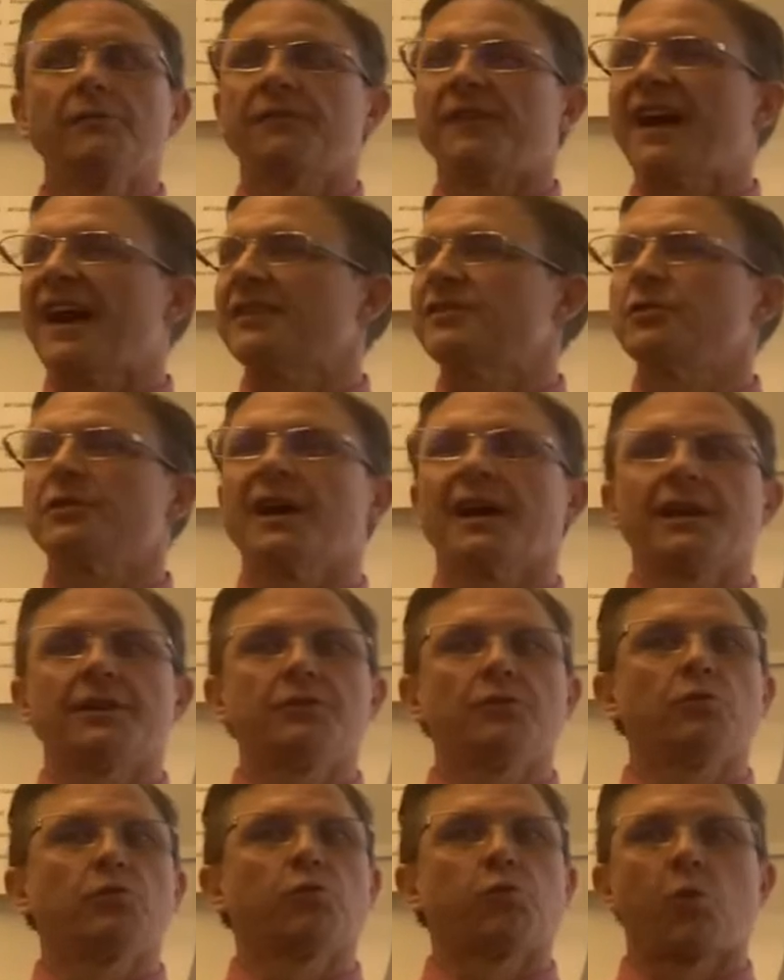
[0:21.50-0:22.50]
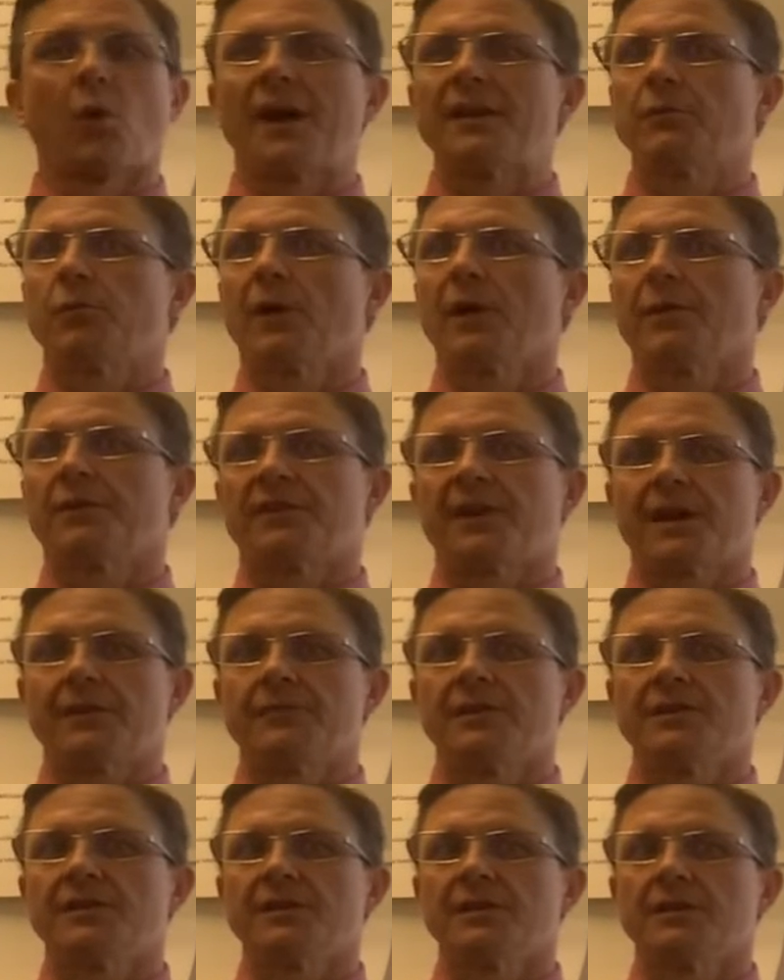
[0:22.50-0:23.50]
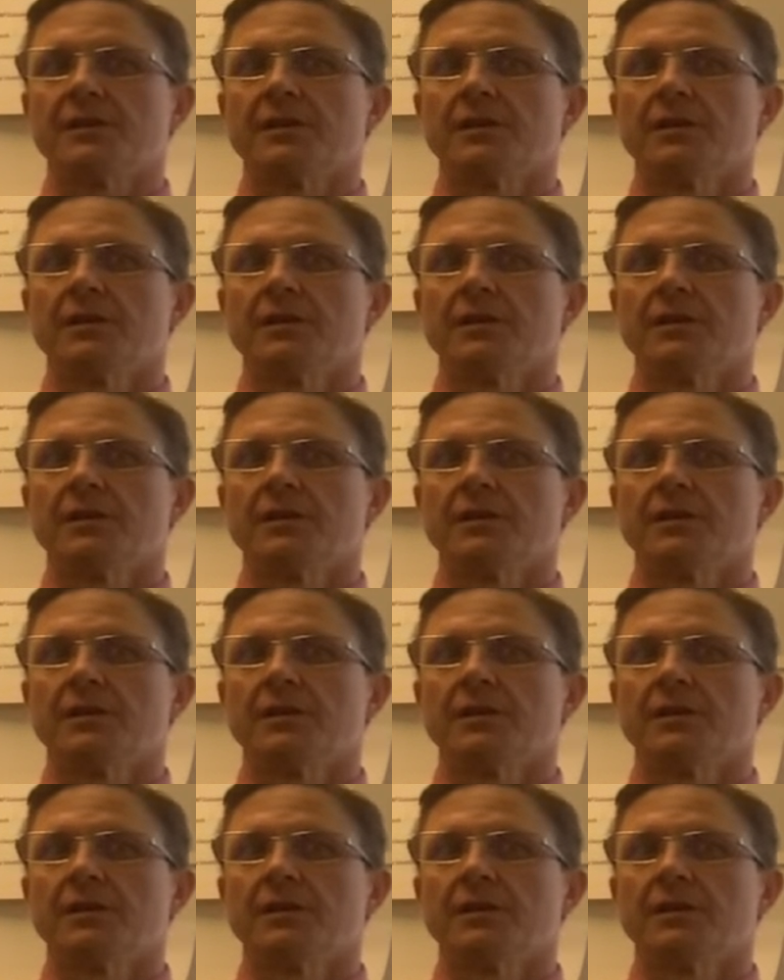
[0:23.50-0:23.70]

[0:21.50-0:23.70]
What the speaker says: fact you got to do right away with IVT?